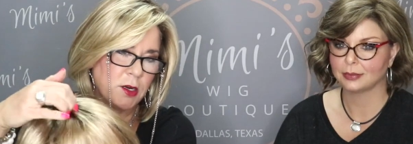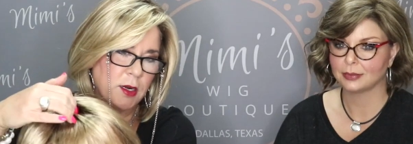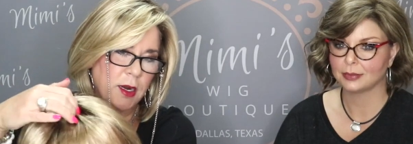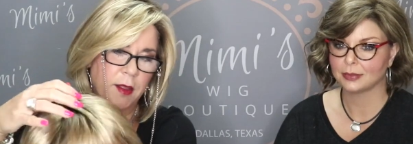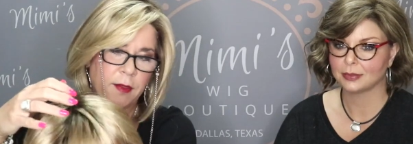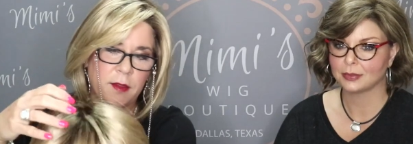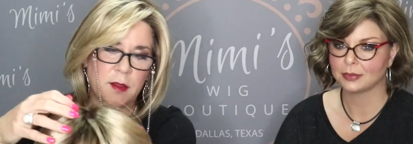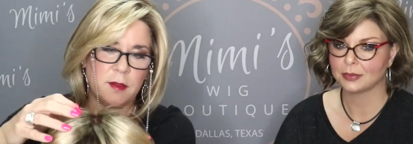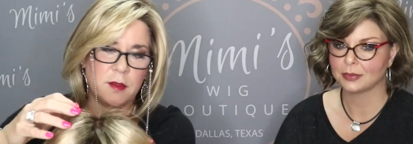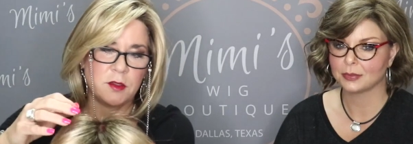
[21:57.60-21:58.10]
Speaker 1: and
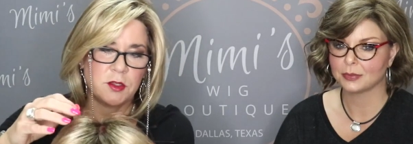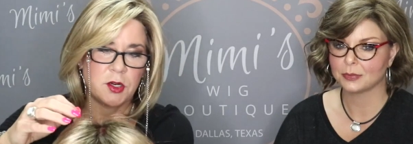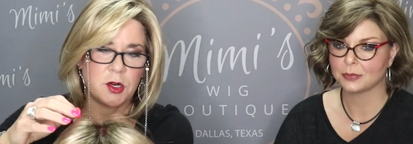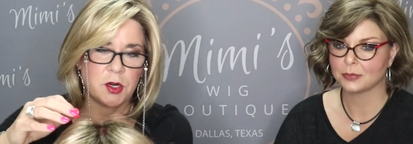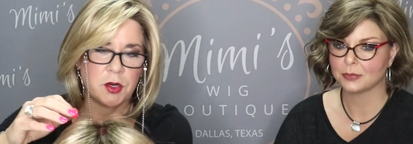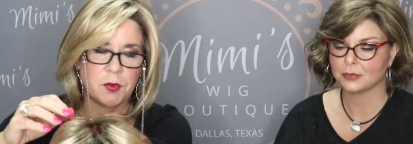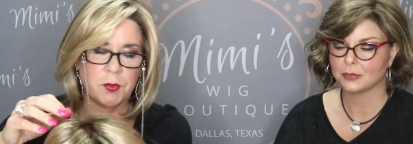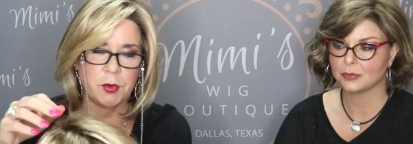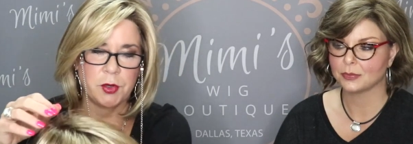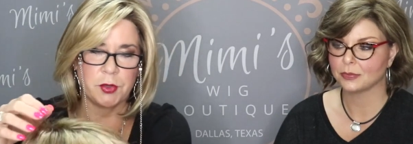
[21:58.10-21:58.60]
then the dark
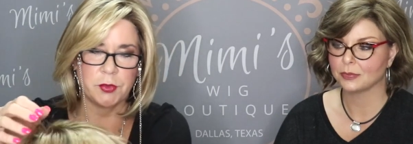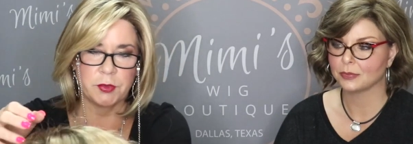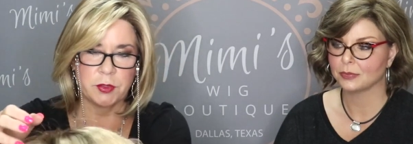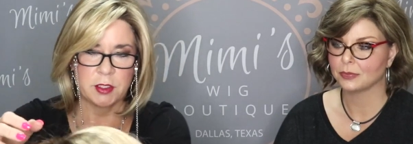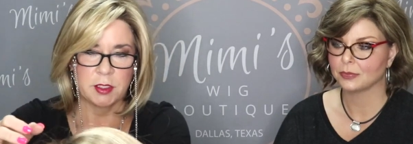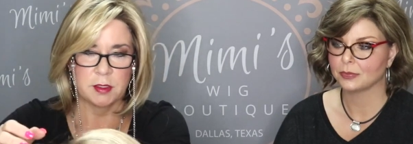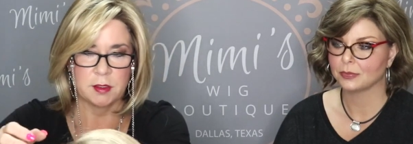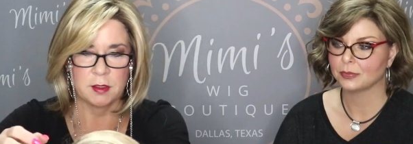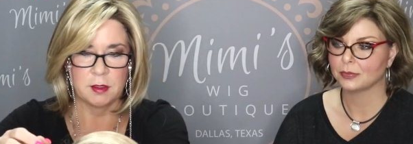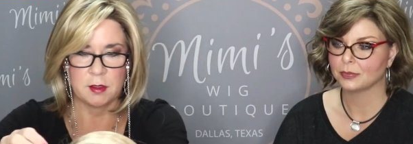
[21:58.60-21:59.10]
root.
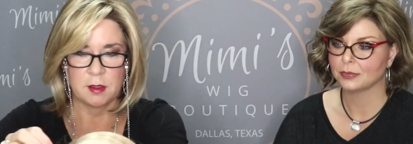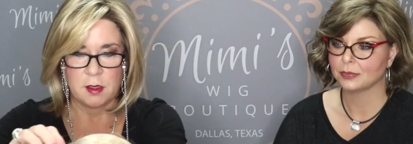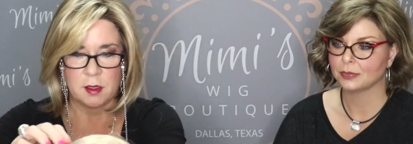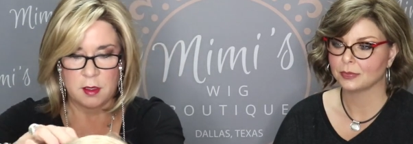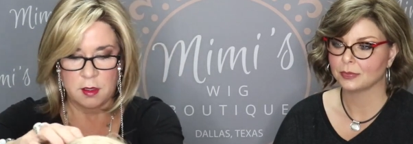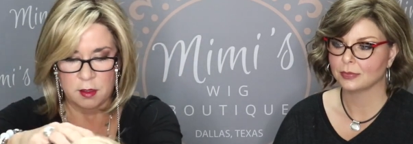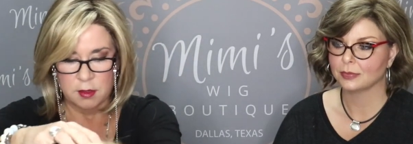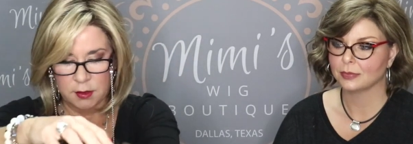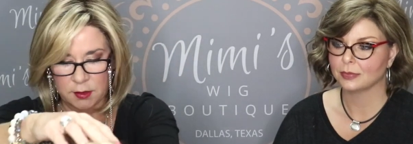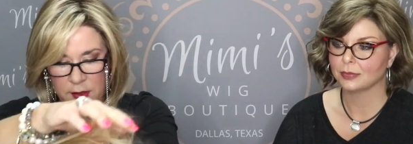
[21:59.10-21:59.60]

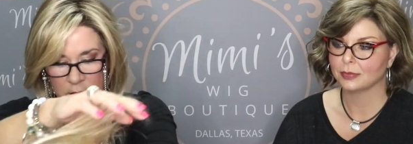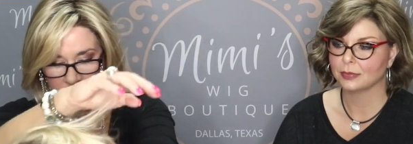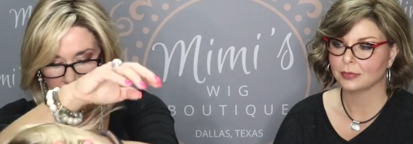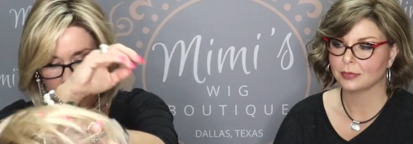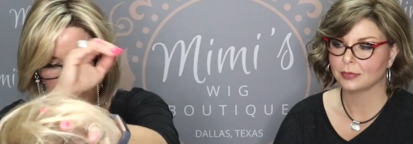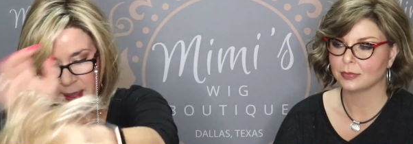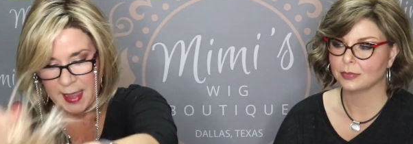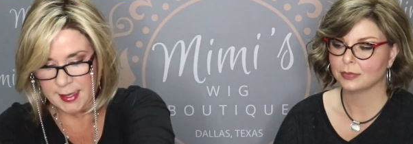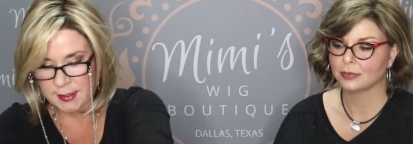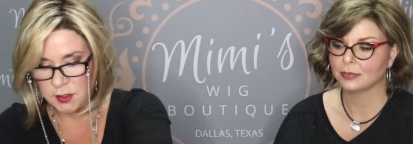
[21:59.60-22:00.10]
So
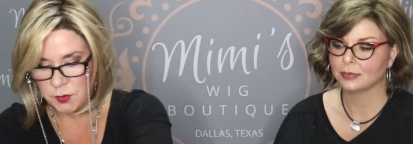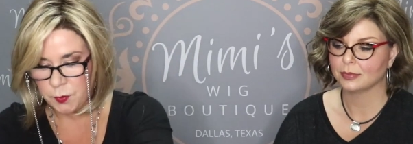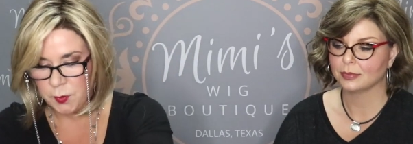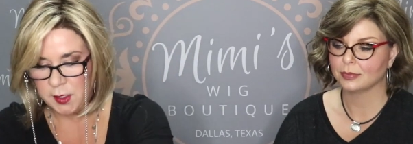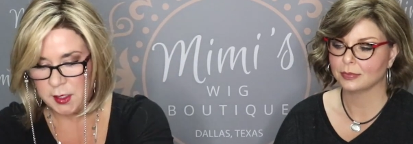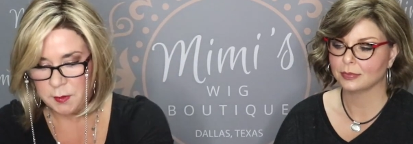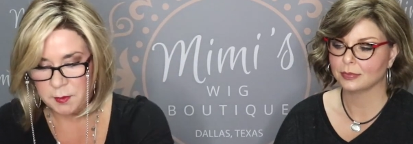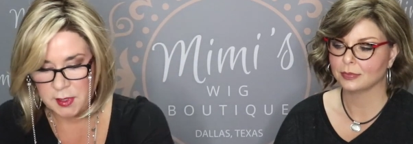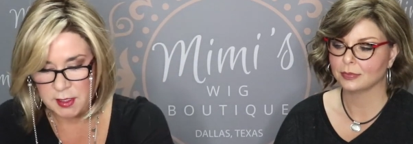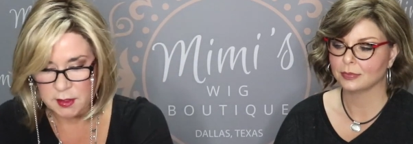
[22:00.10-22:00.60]
that's what it
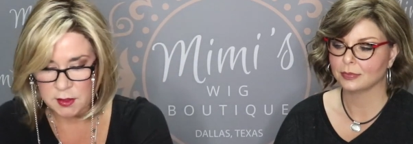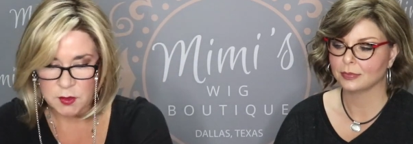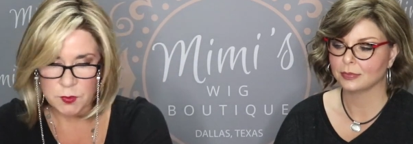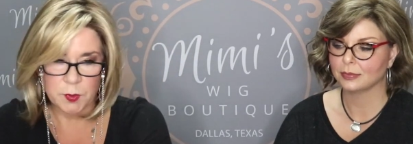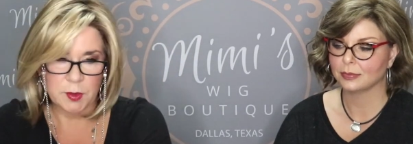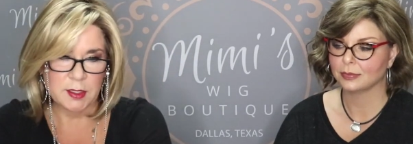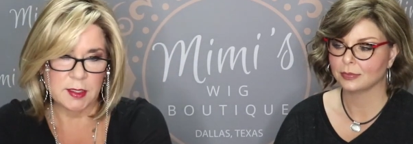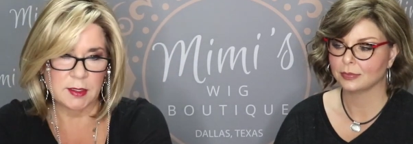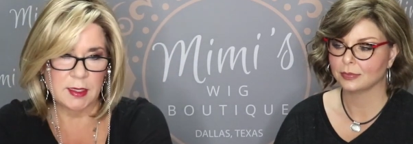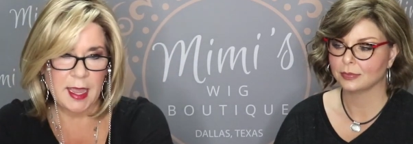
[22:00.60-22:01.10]
means when
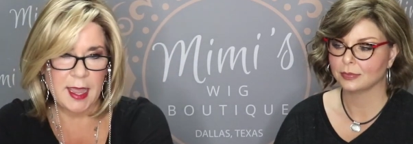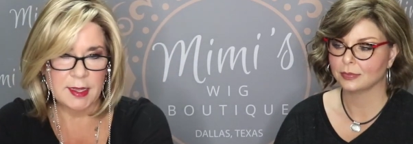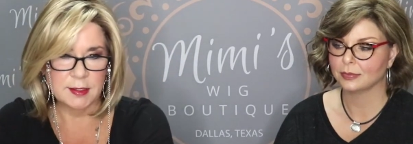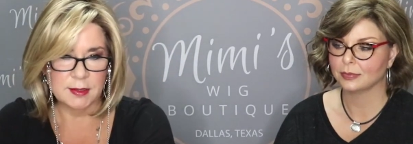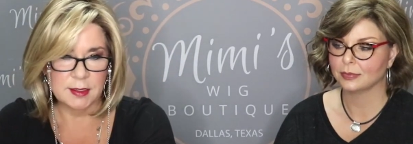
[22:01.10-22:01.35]
it has a